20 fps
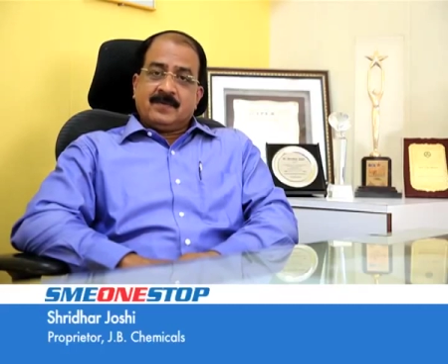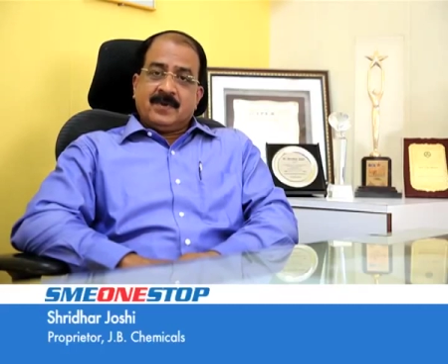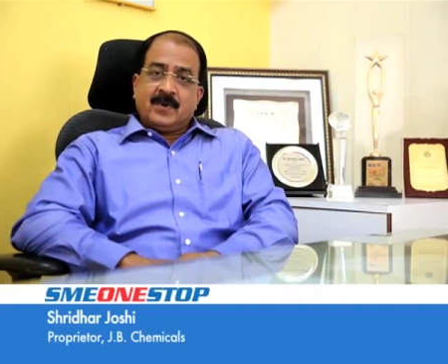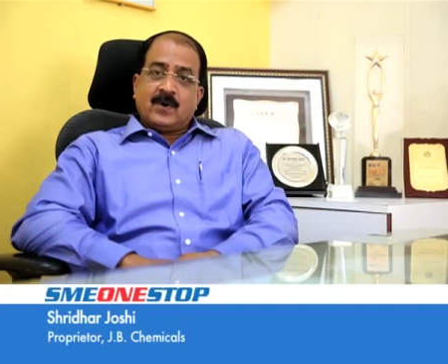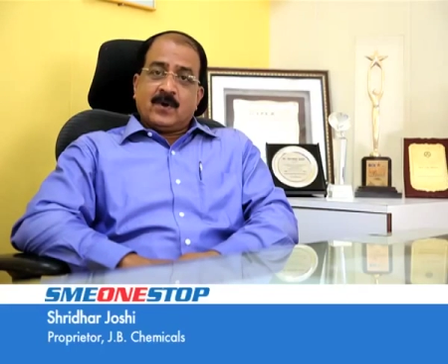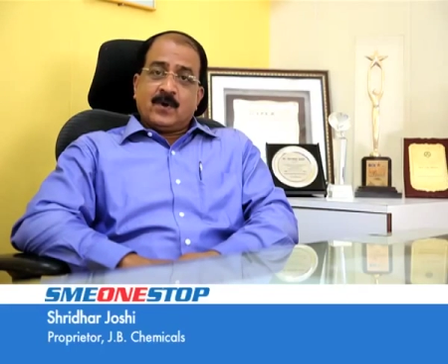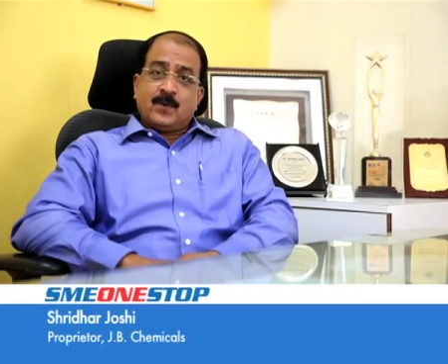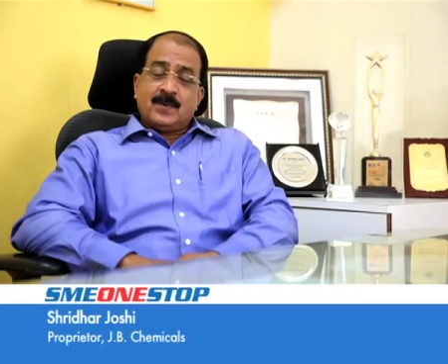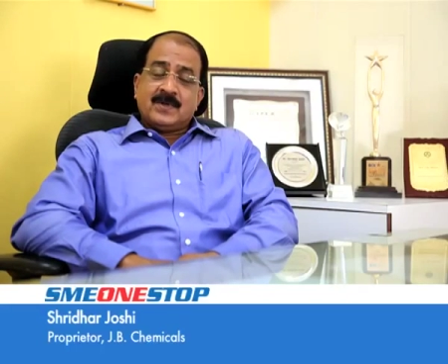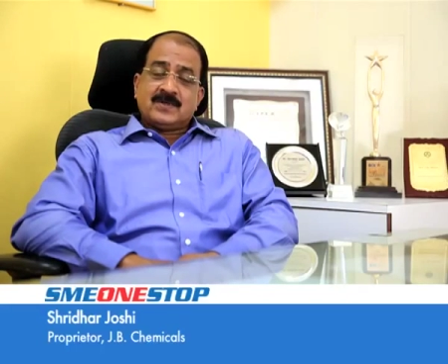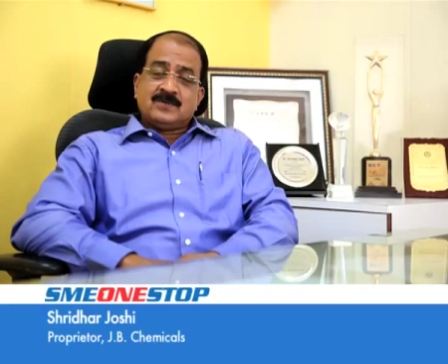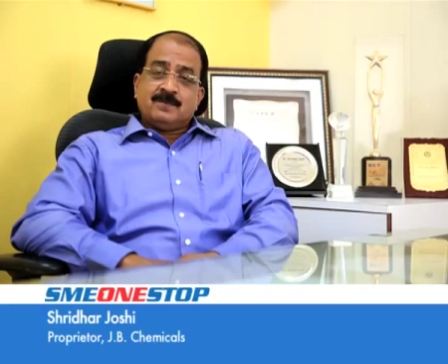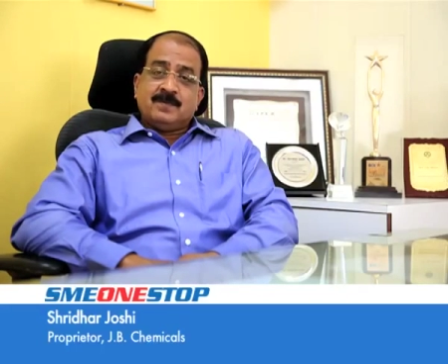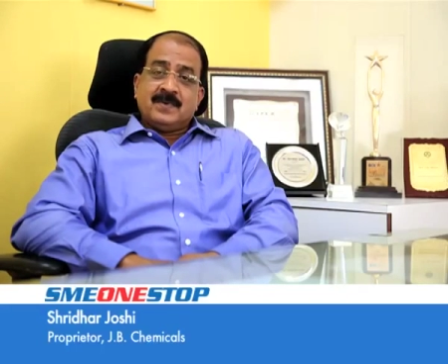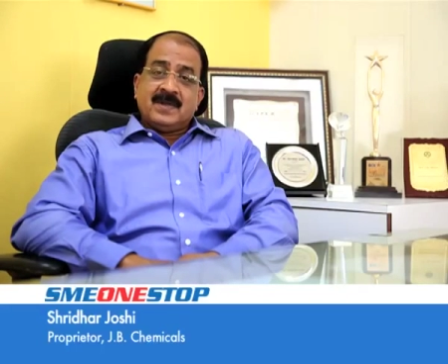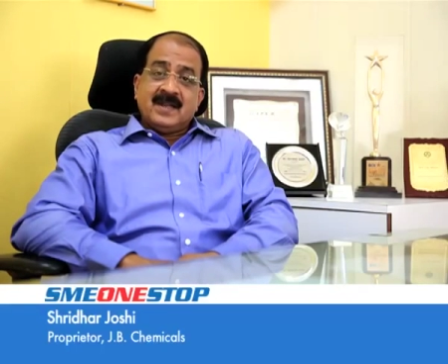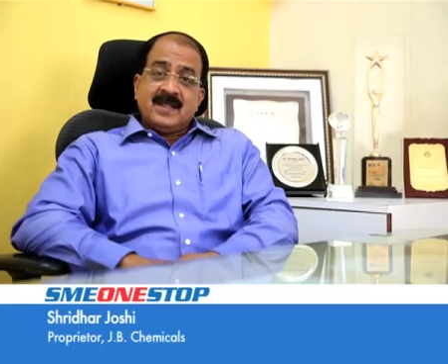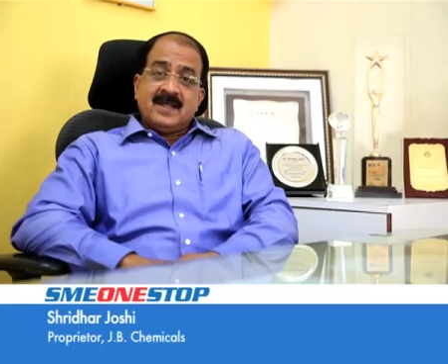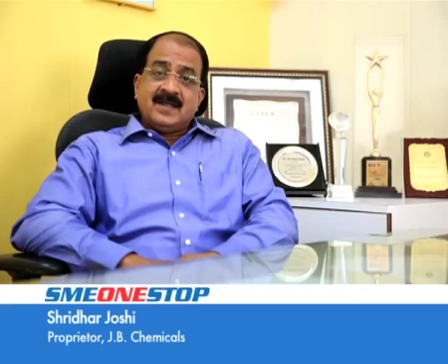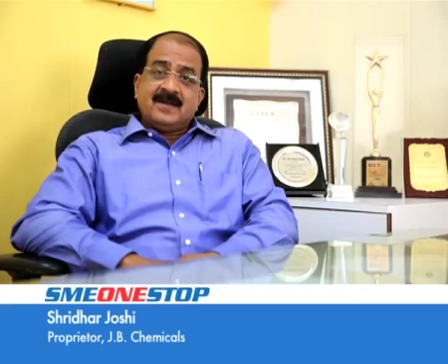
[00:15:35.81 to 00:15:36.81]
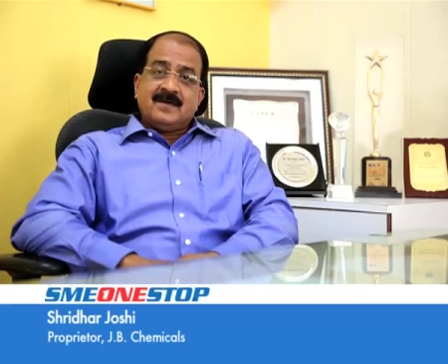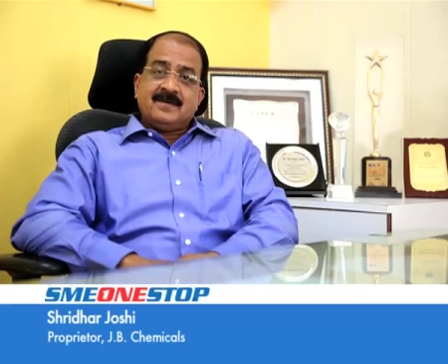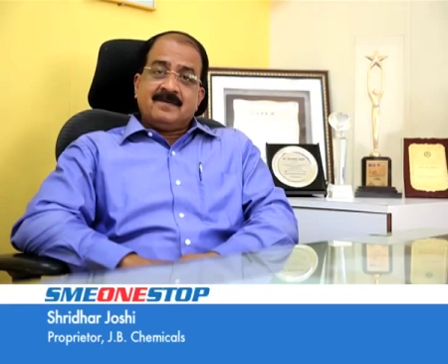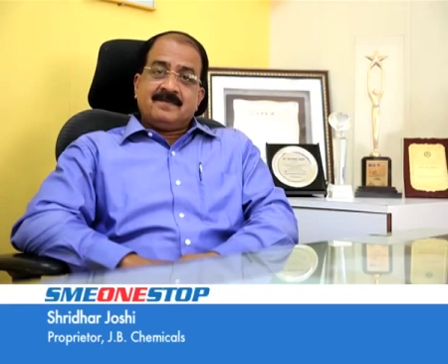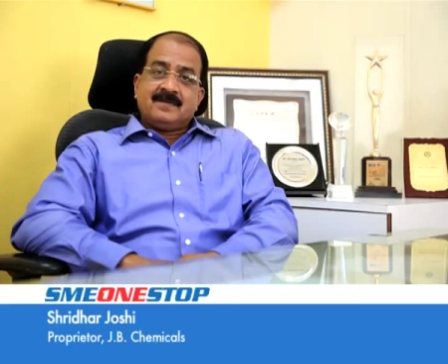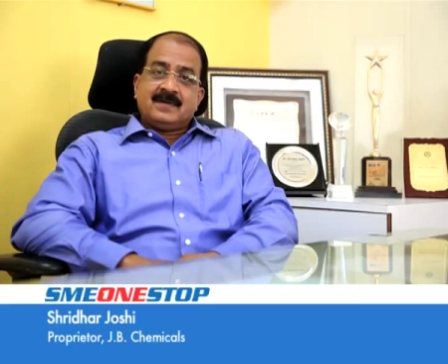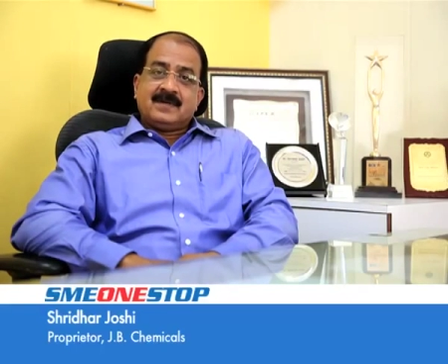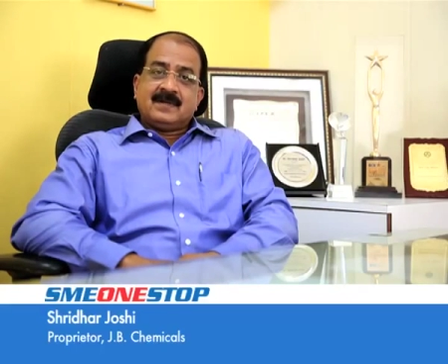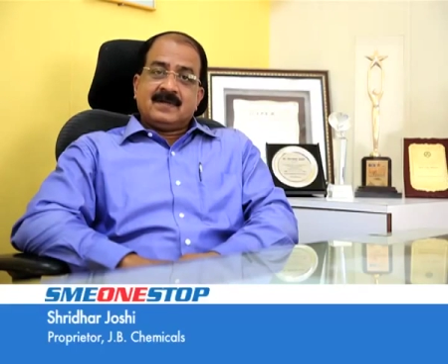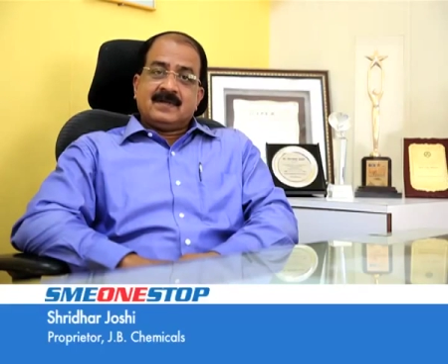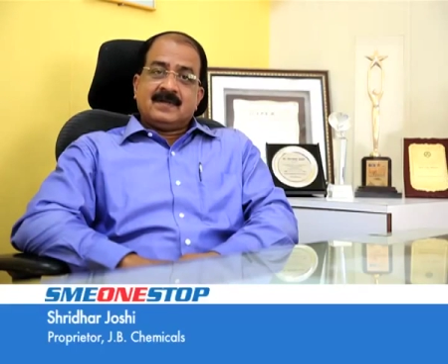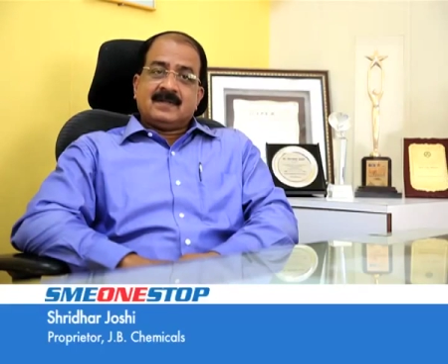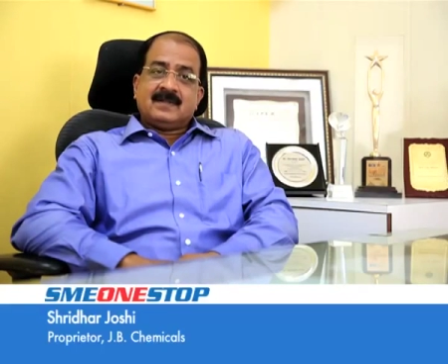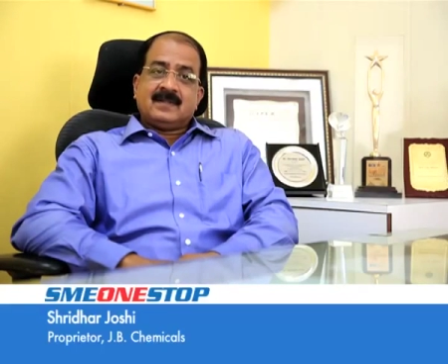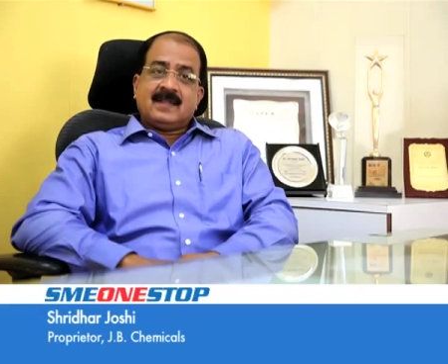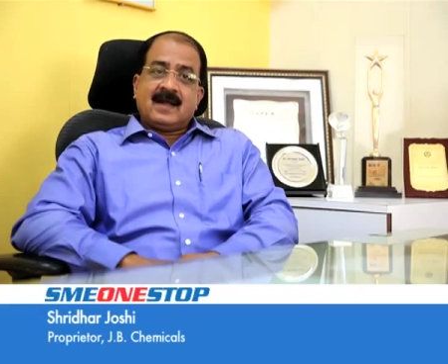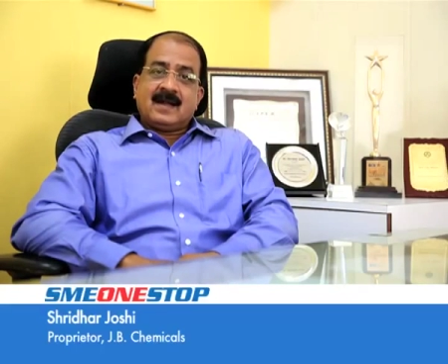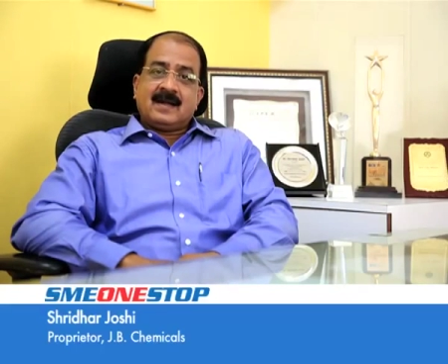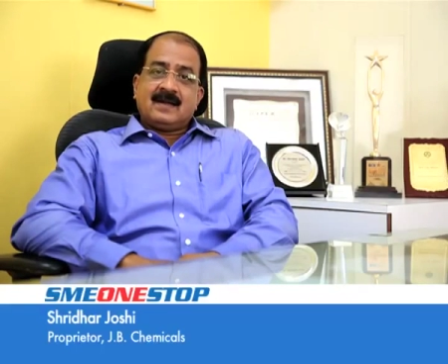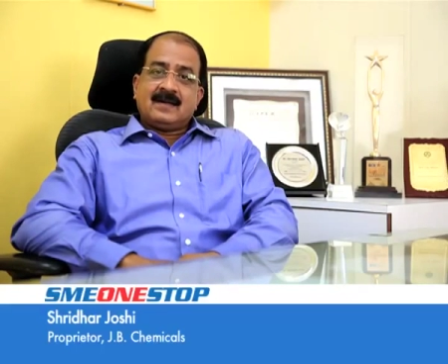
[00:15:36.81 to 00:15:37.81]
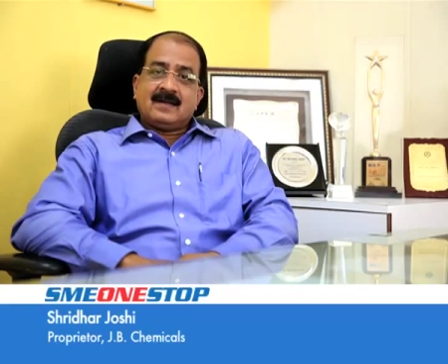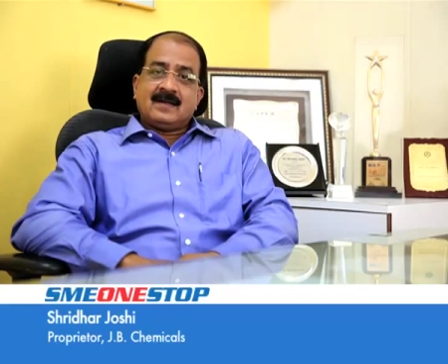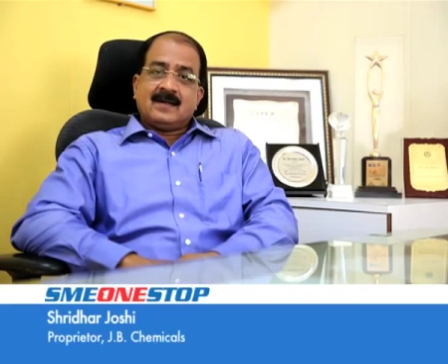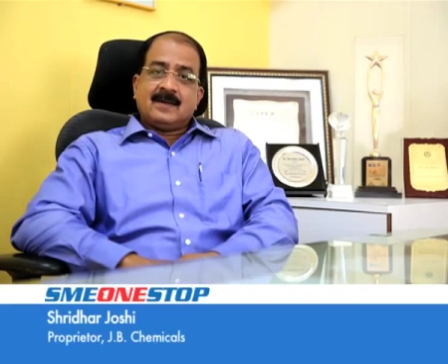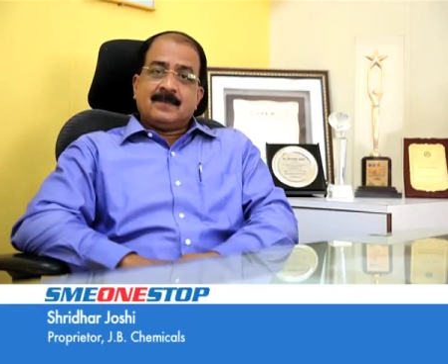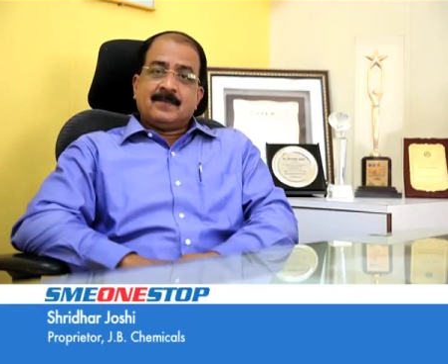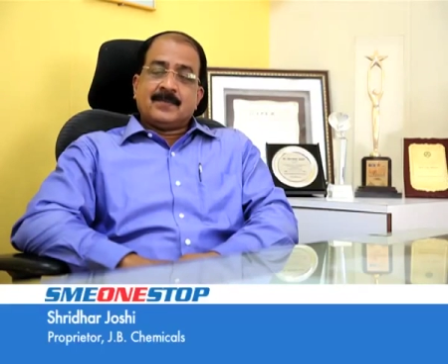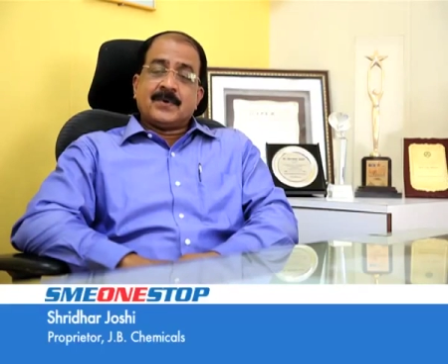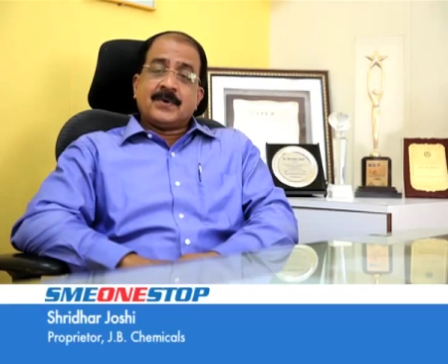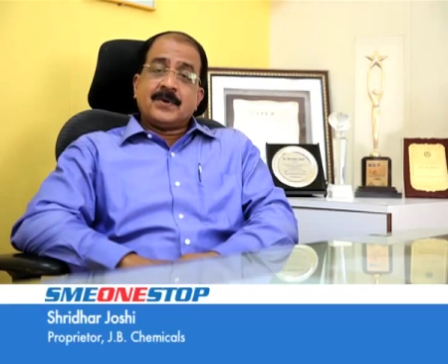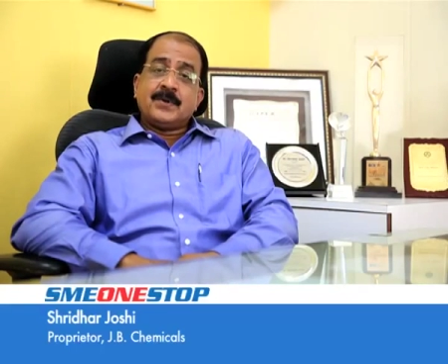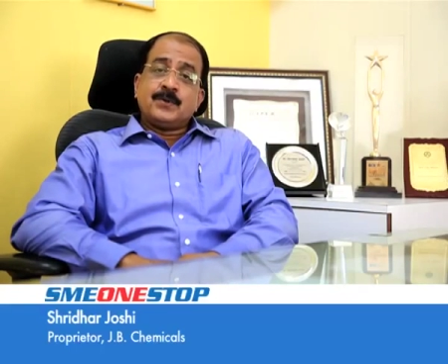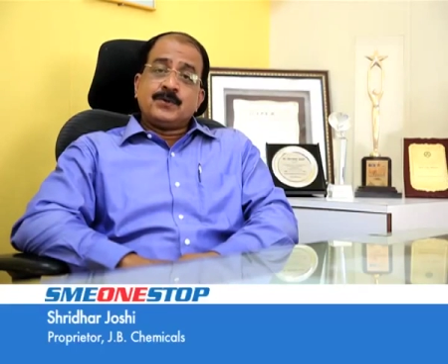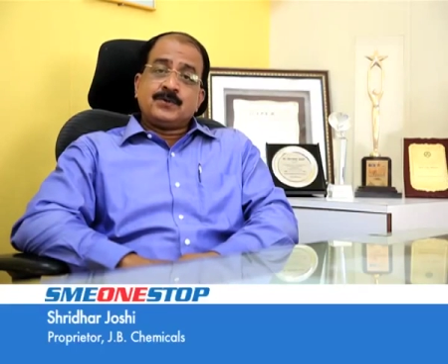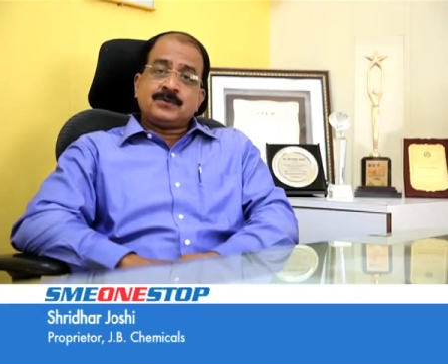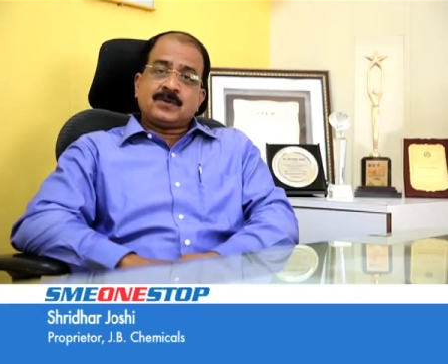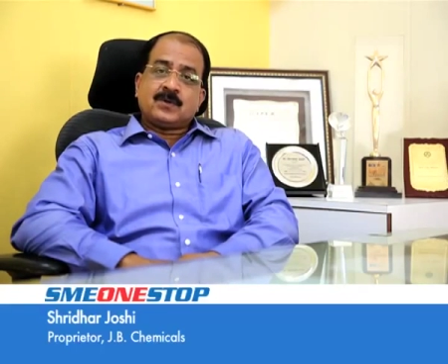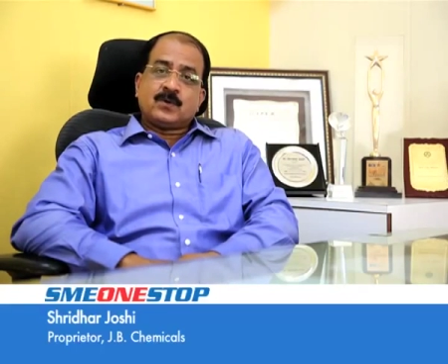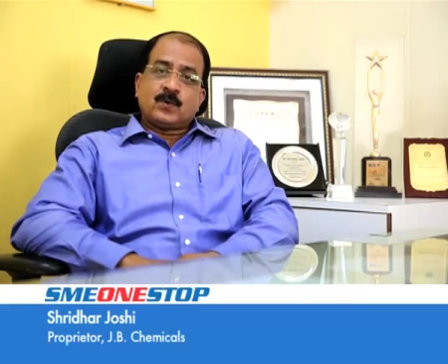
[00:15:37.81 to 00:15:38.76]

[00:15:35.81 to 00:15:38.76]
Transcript: we always believed that produce